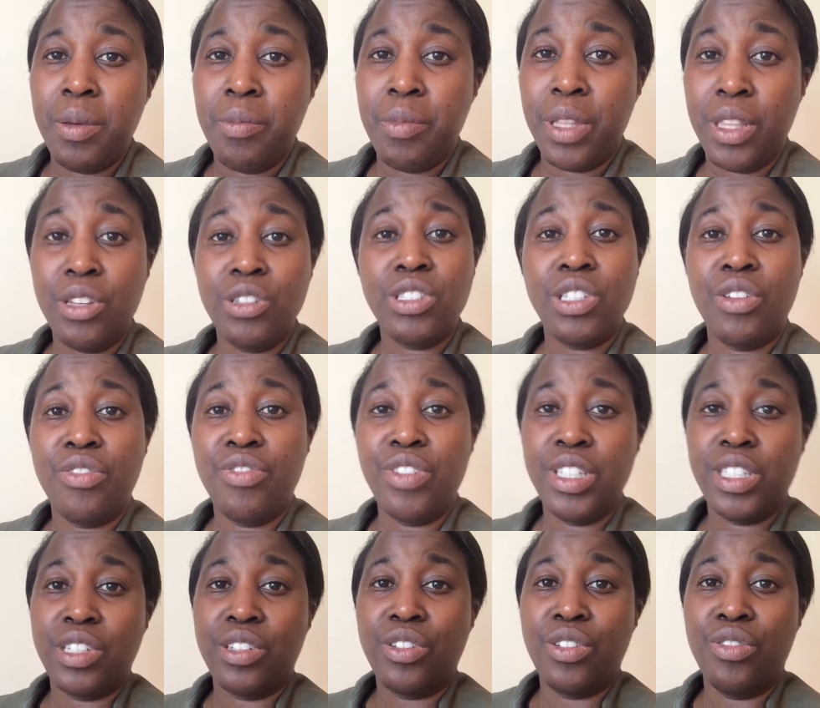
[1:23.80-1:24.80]
But those are
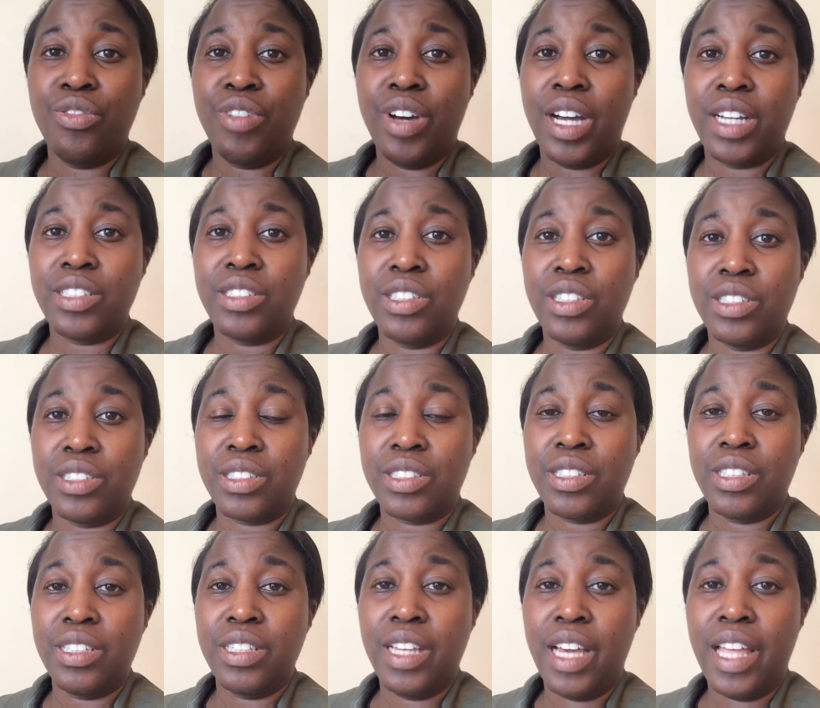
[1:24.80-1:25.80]
physical
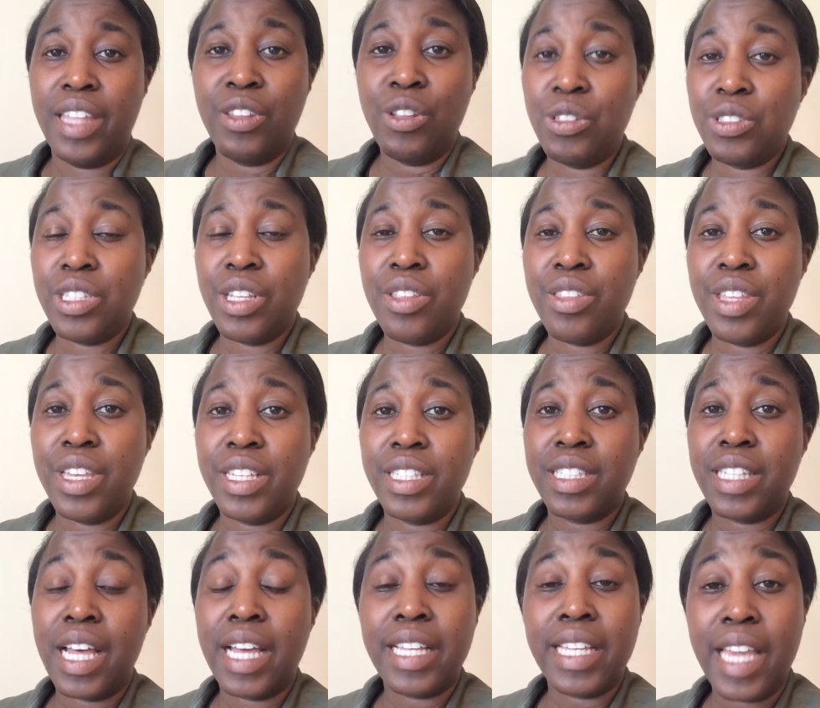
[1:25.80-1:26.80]
factors, and those are things
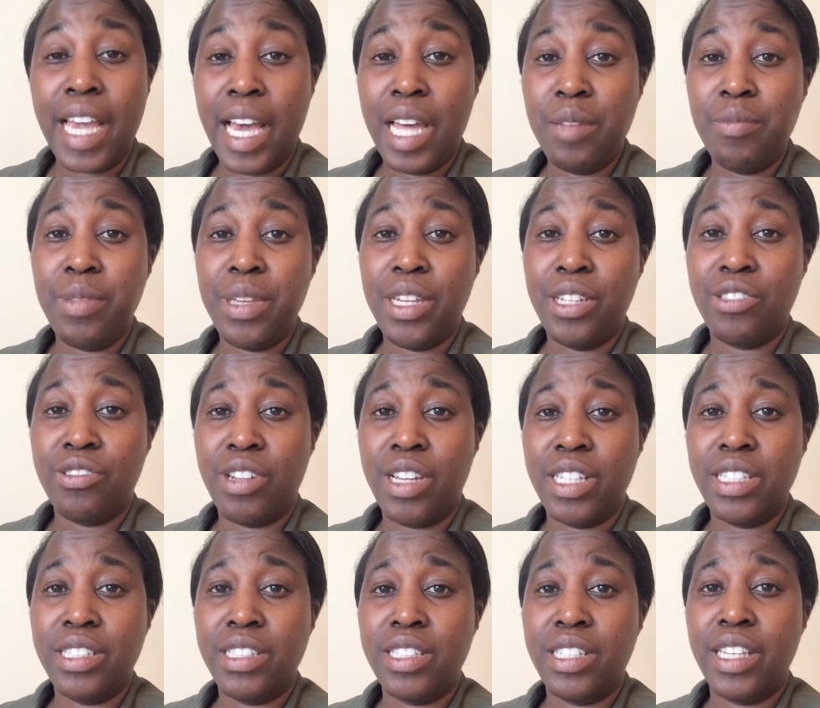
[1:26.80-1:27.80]
that can be
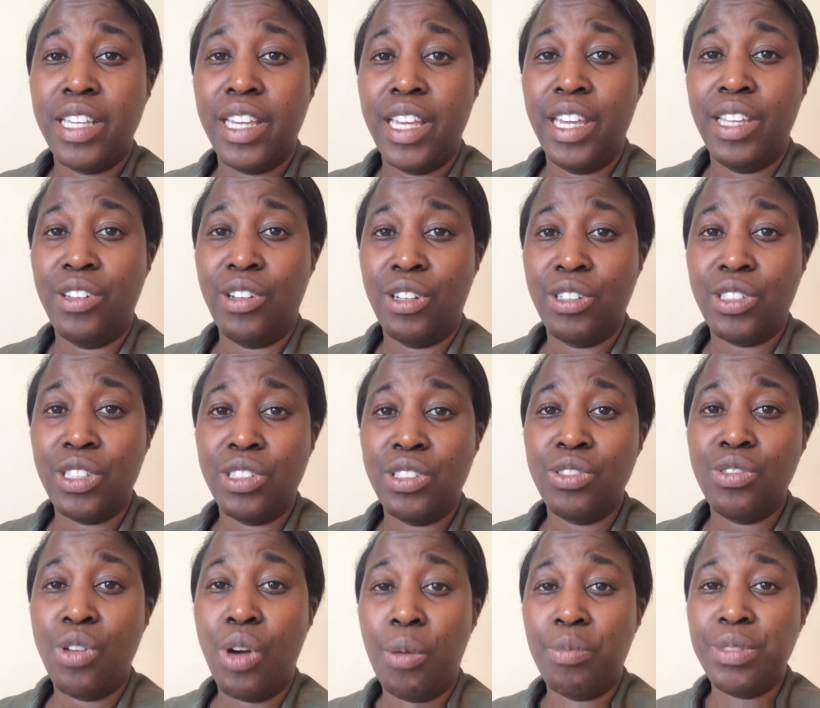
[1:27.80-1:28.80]
addressed in order
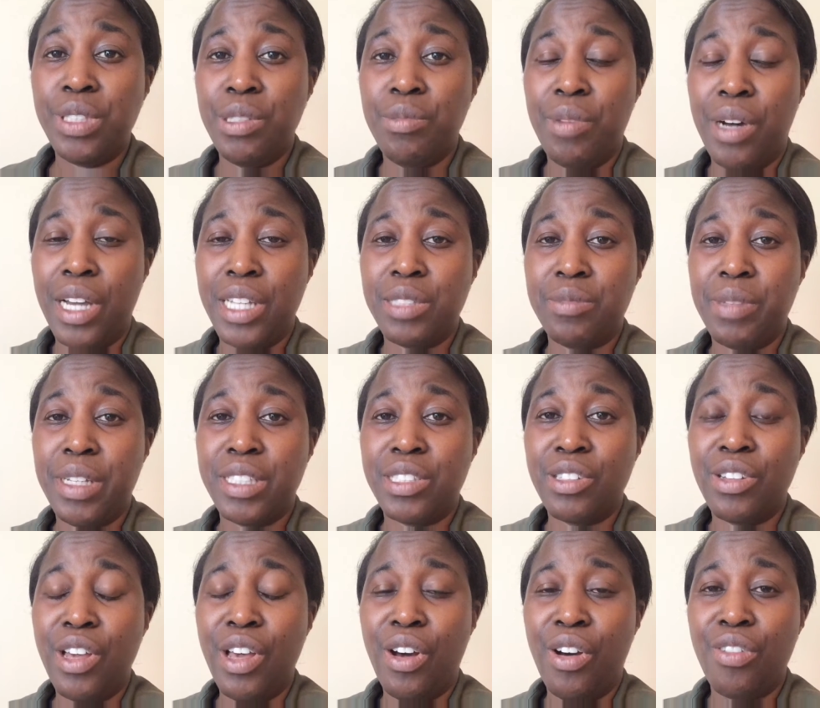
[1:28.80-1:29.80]
to optimize
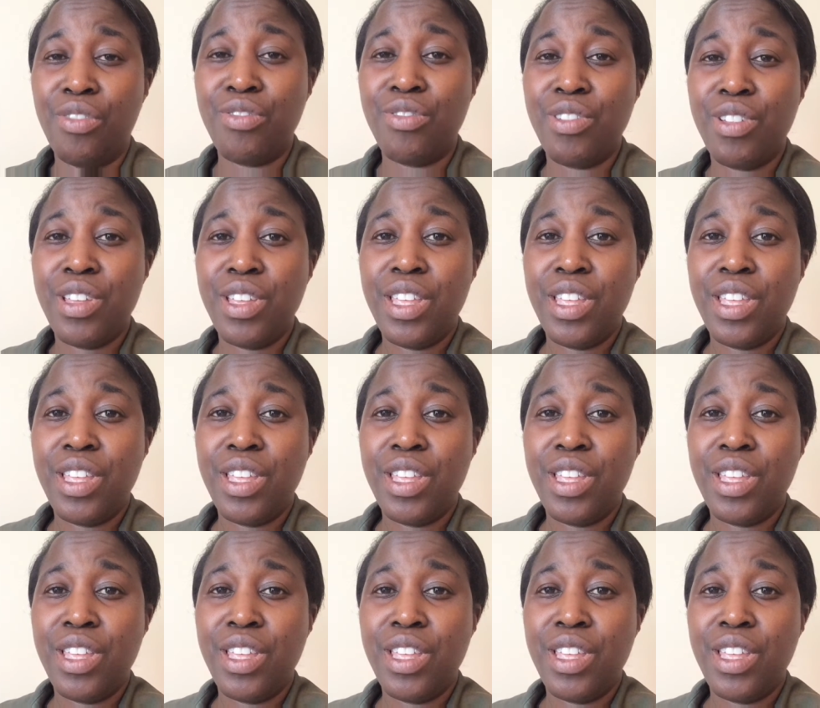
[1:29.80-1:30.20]
mental health.